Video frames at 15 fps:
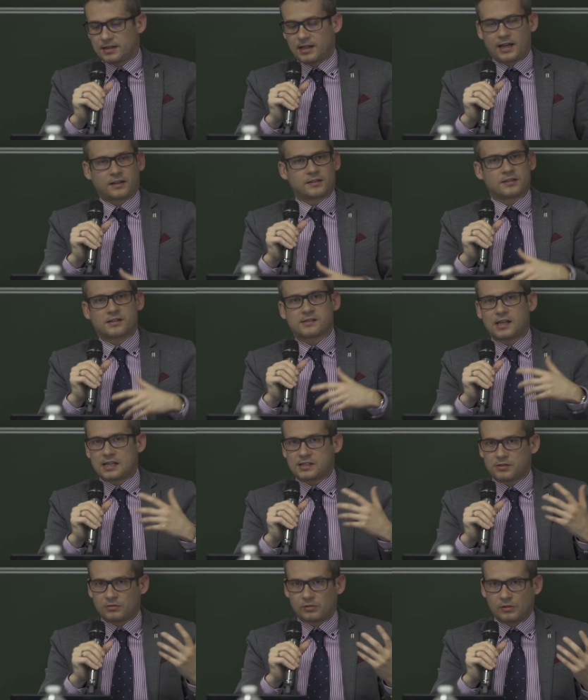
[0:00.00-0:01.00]
like
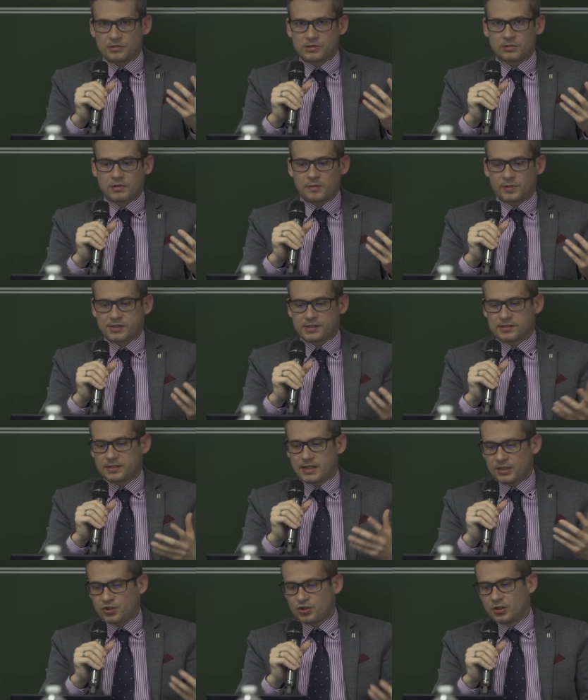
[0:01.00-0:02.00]
access to consular
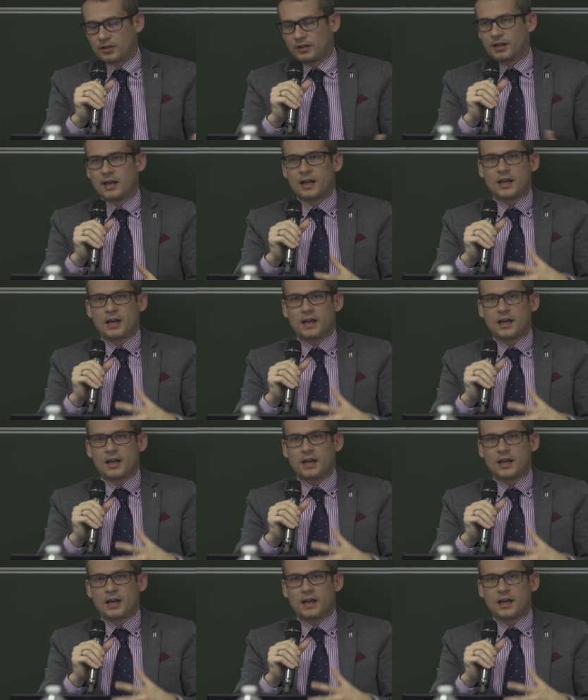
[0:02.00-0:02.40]
representation,